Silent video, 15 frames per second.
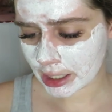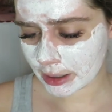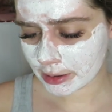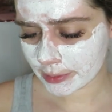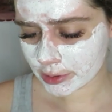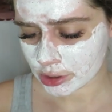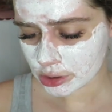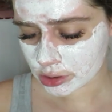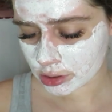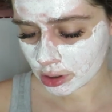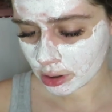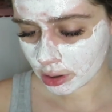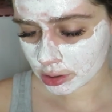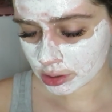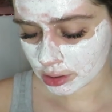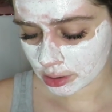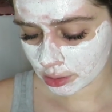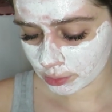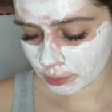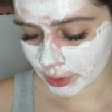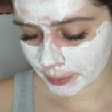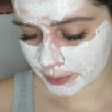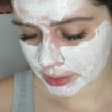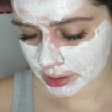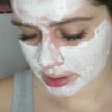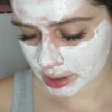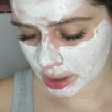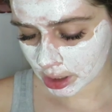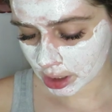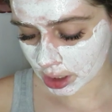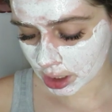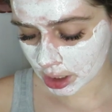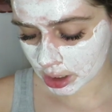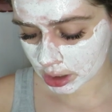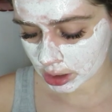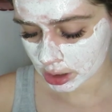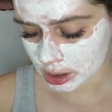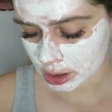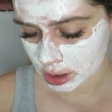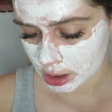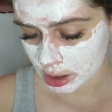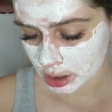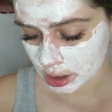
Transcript: Let me just go onto the website.